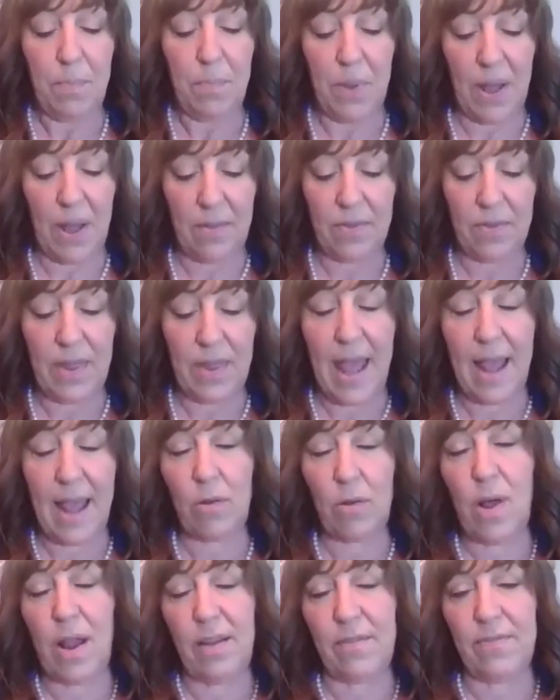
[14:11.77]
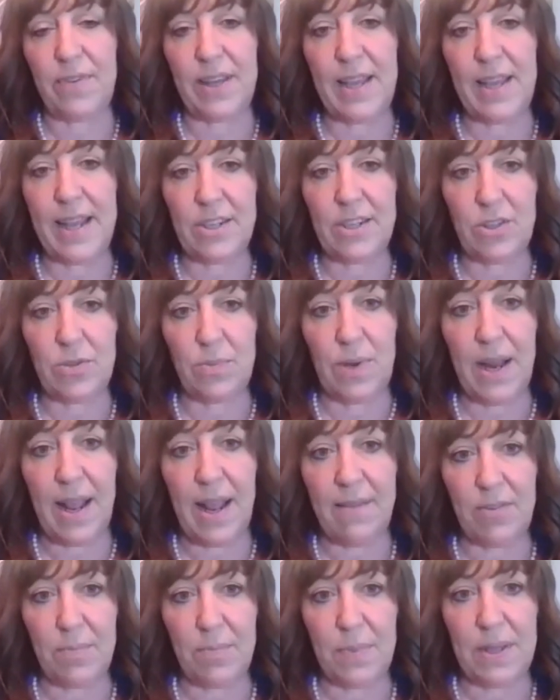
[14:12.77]
but that qualification would
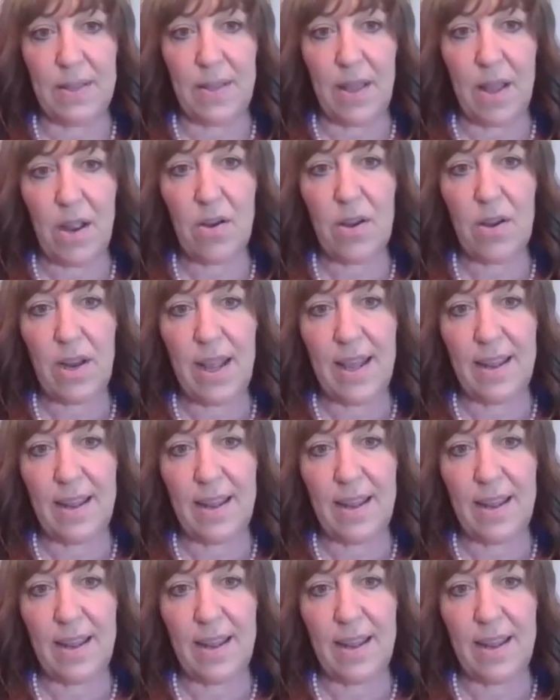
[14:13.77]
have to be there.